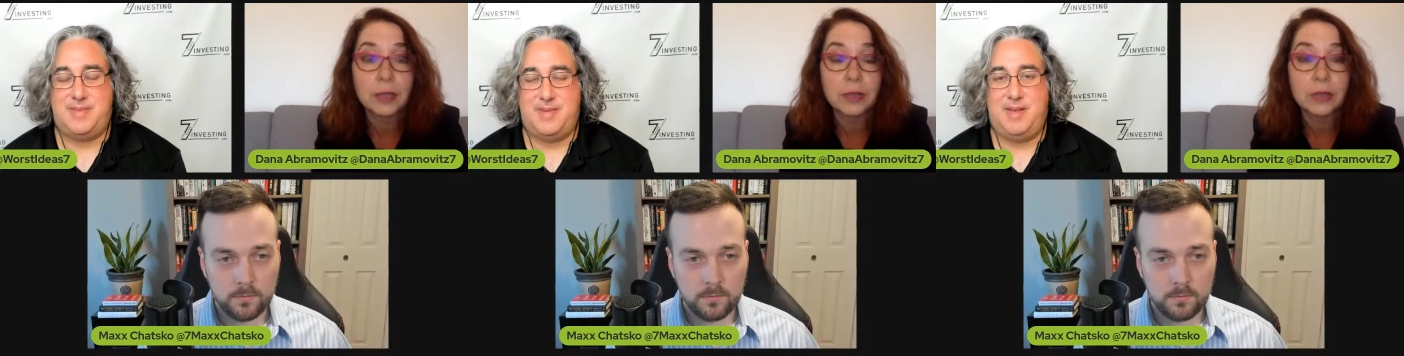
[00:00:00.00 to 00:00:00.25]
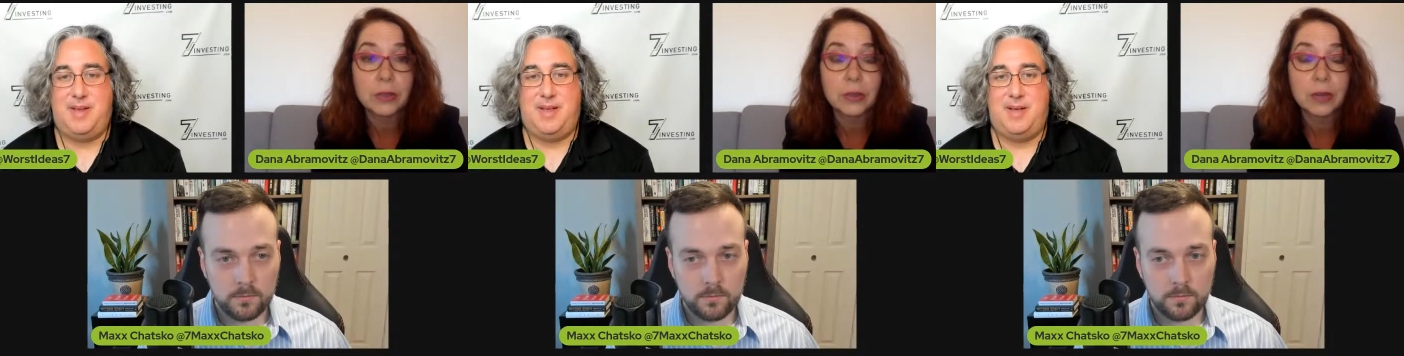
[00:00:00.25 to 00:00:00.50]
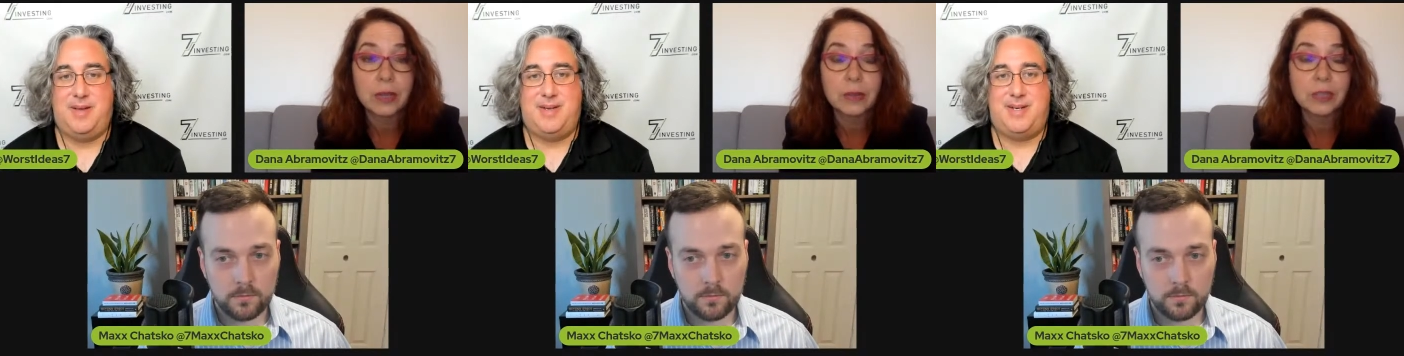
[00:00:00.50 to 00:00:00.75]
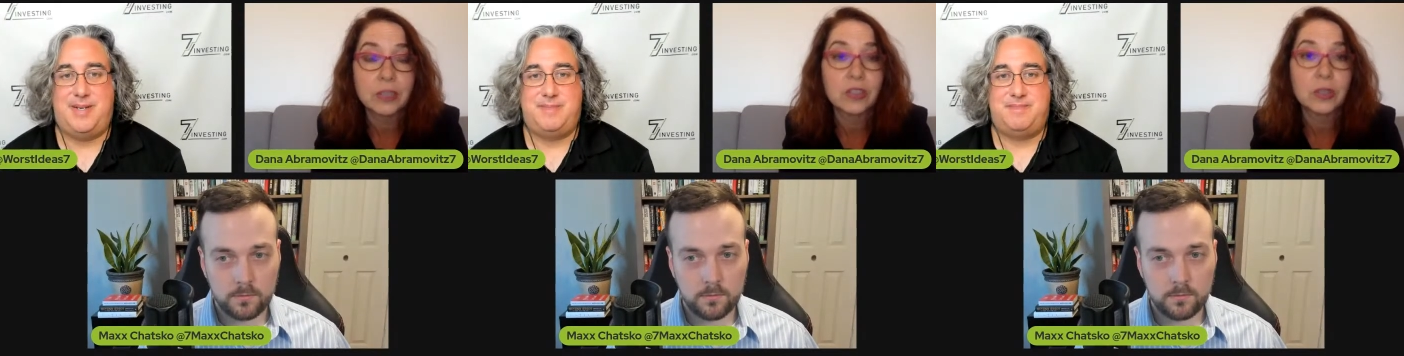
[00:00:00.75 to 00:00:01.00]
Speaker 1: you know so i
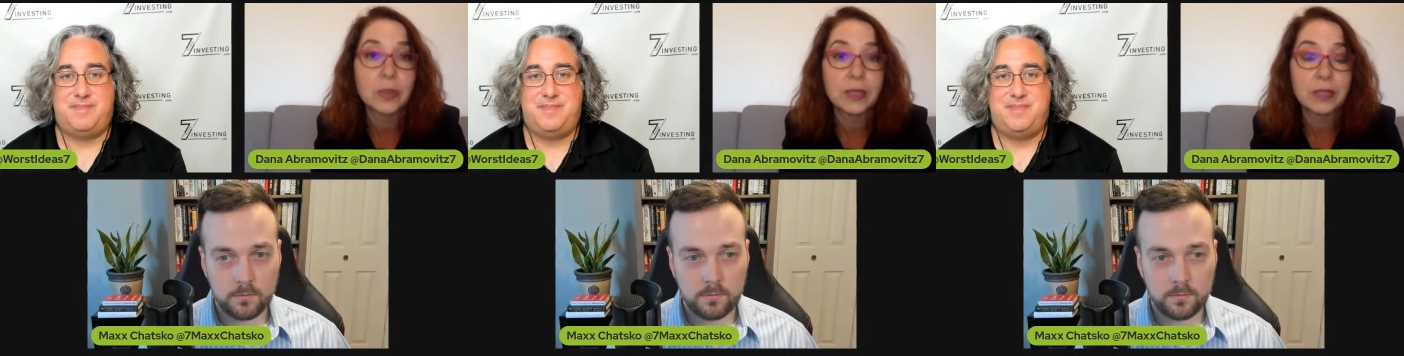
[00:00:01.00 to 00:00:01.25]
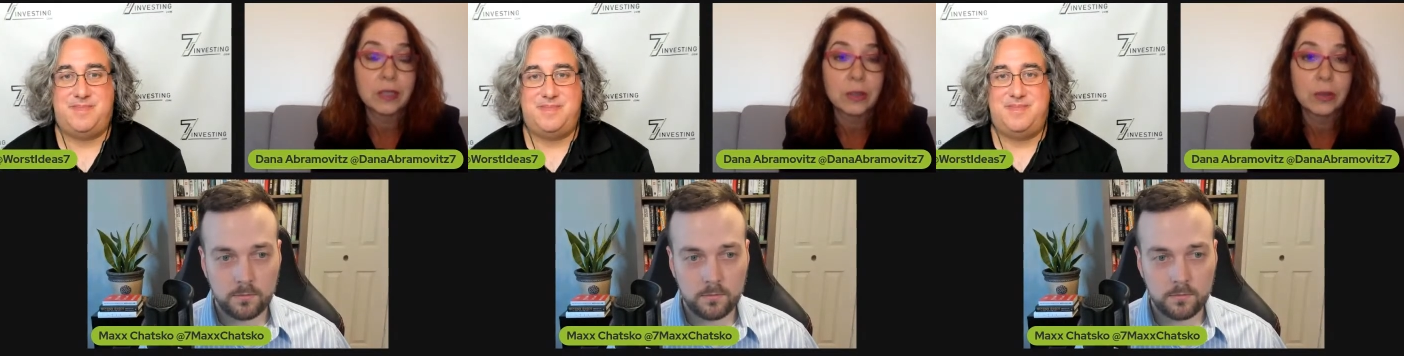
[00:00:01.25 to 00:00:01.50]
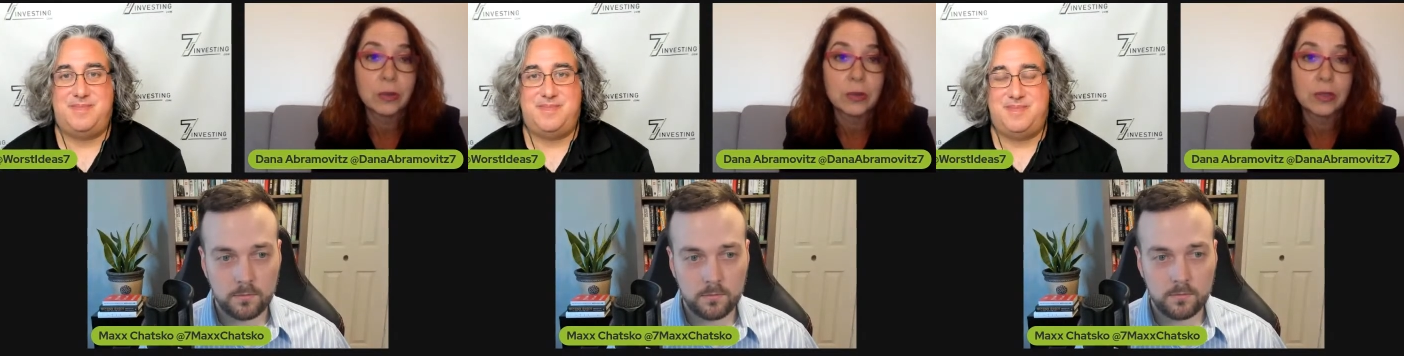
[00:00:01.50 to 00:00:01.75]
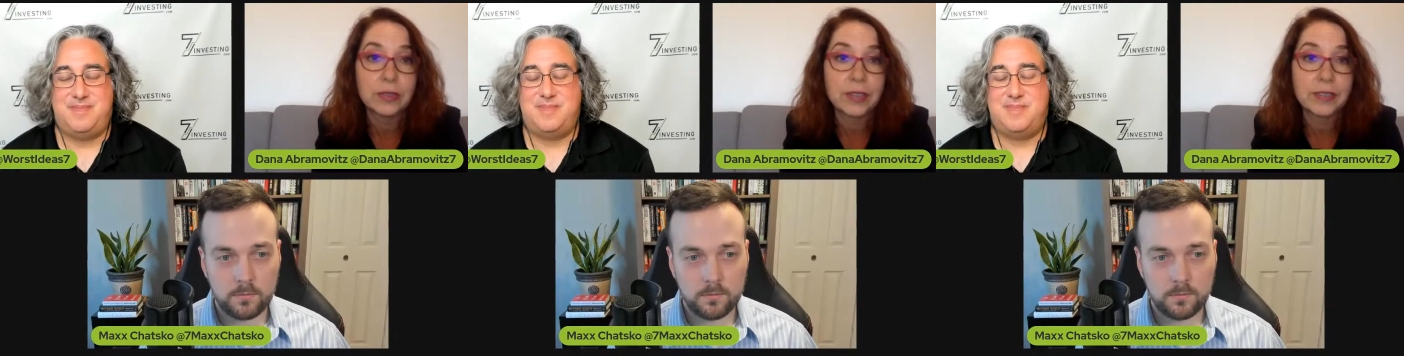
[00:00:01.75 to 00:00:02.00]
would assume they'd go through
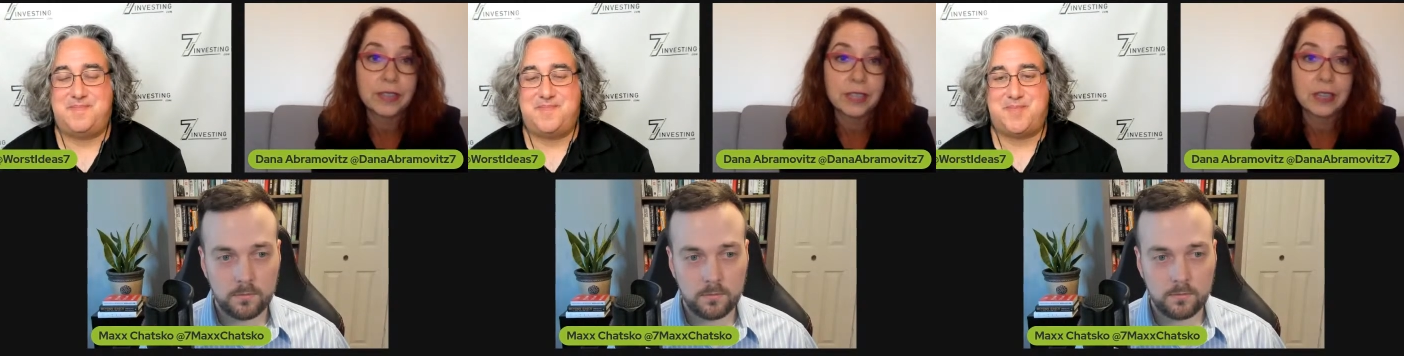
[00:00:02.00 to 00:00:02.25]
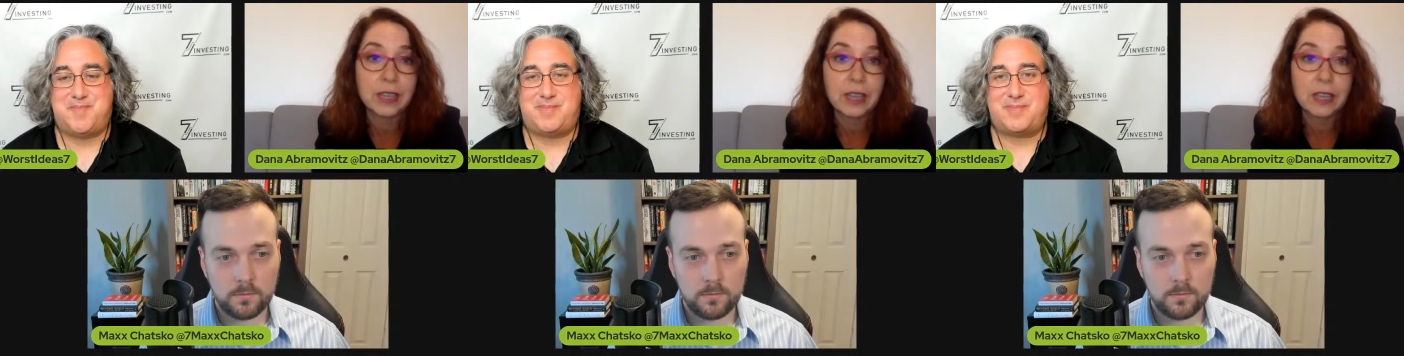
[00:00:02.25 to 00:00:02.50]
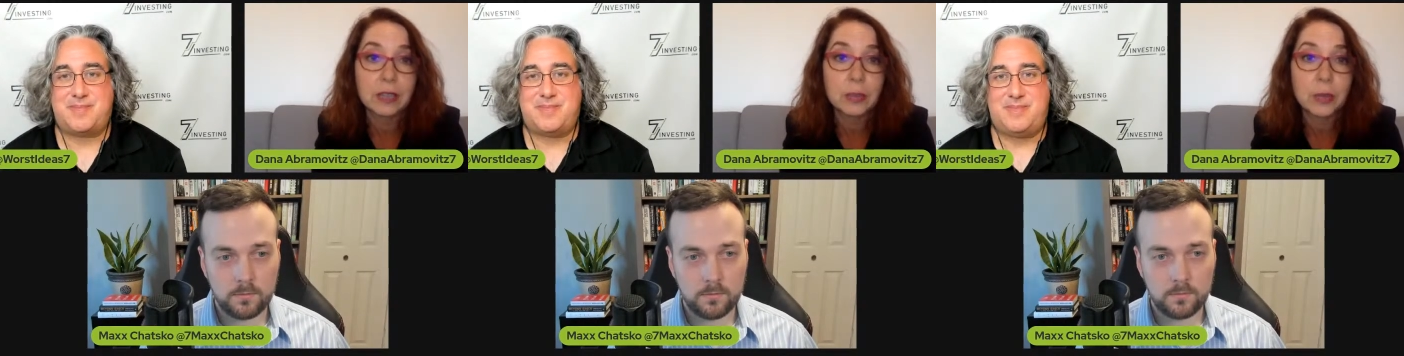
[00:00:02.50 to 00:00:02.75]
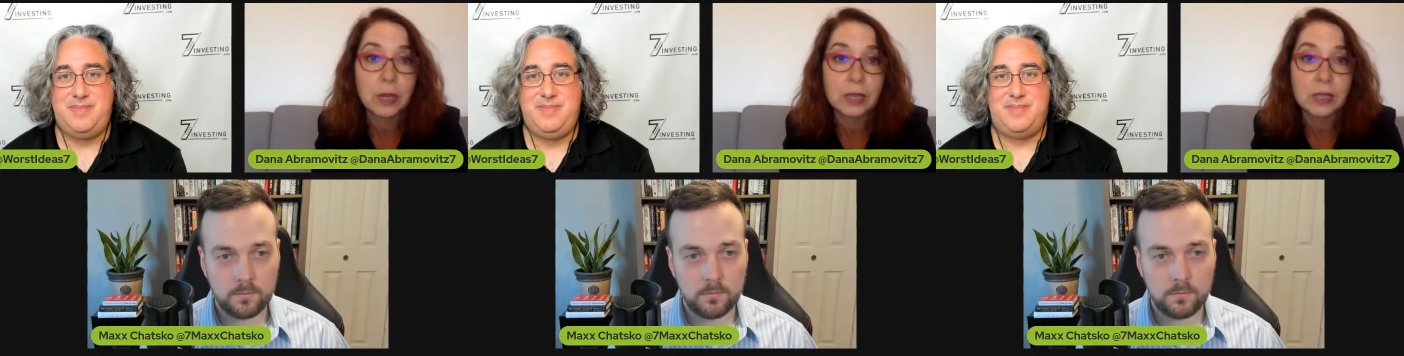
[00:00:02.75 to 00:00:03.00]
a 510k
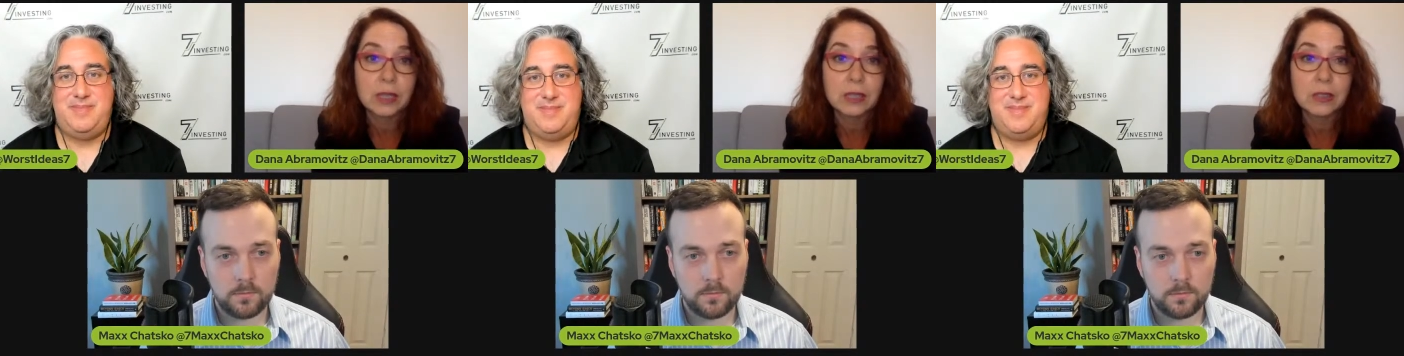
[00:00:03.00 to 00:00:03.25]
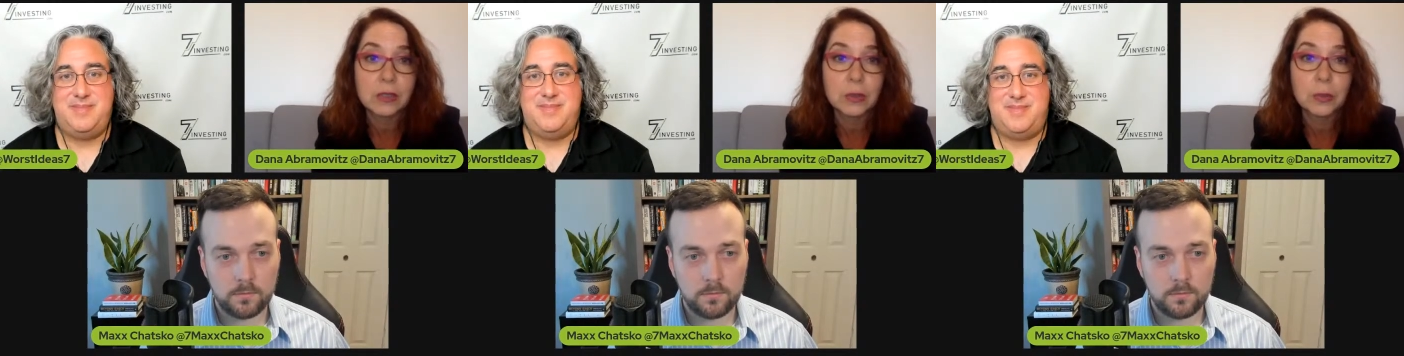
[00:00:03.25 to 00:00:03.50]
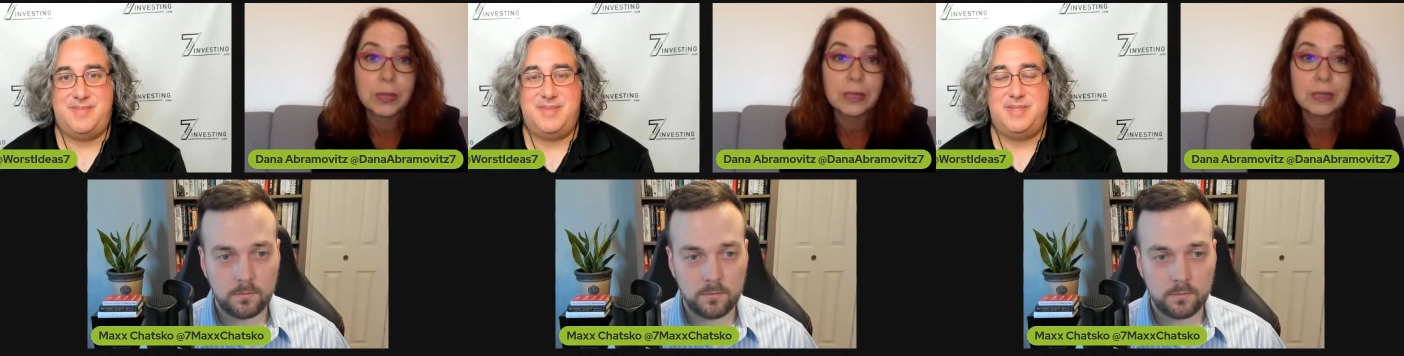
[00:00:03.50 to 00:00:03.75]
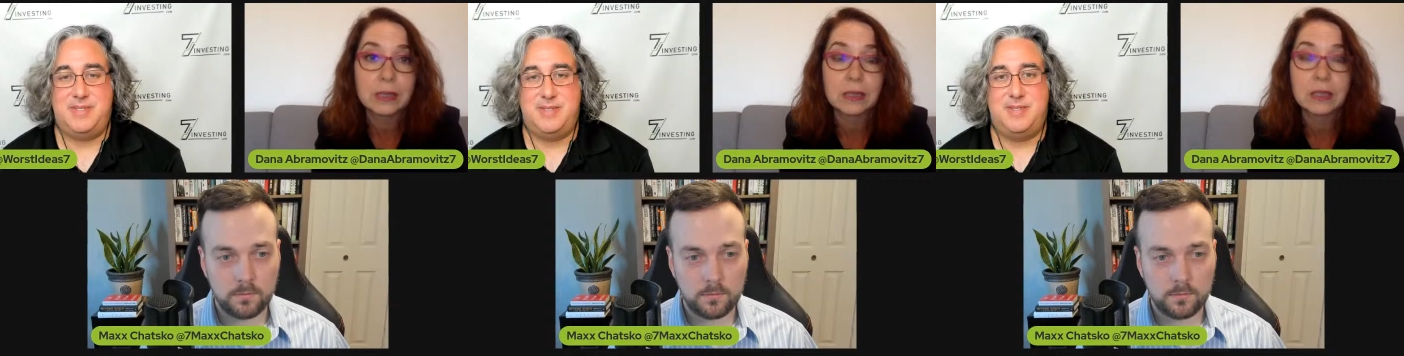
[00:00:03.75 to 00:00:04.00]
process so
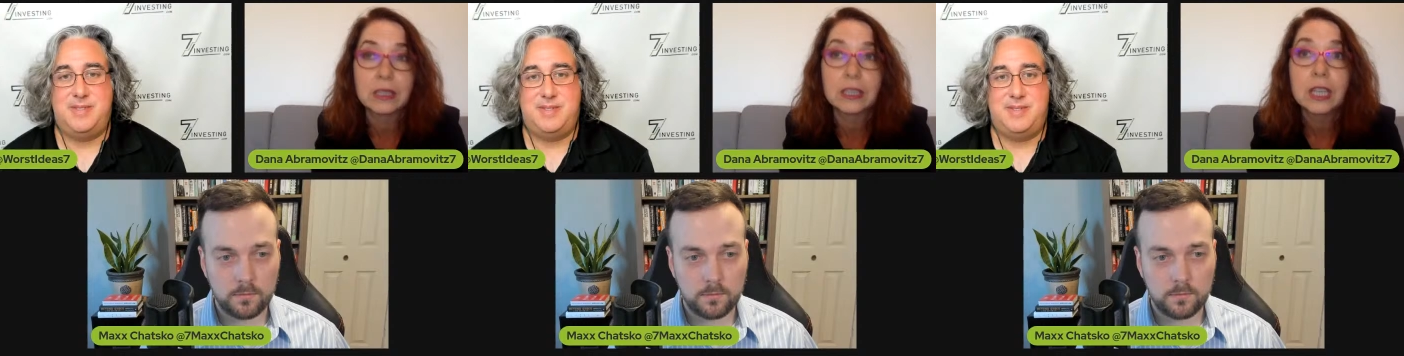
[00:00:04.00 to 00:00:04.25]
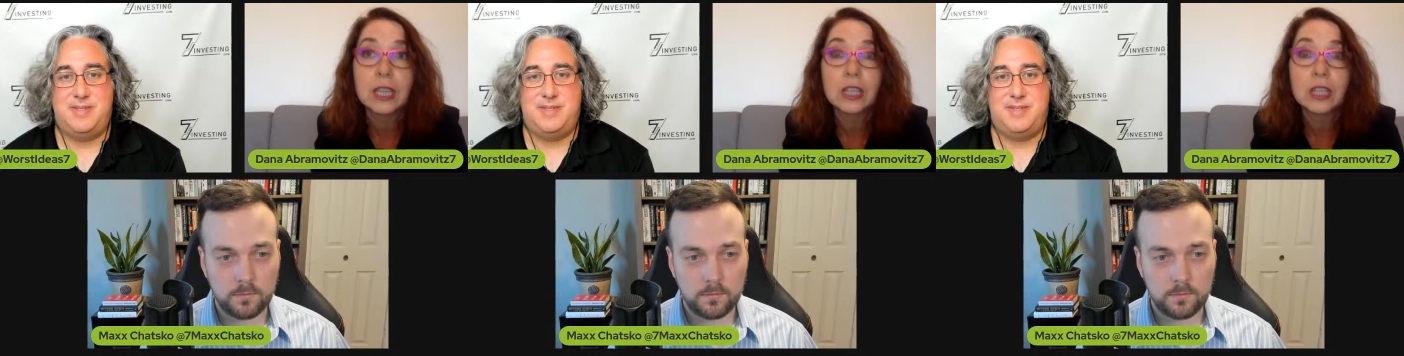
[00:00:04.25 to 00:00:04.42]
basically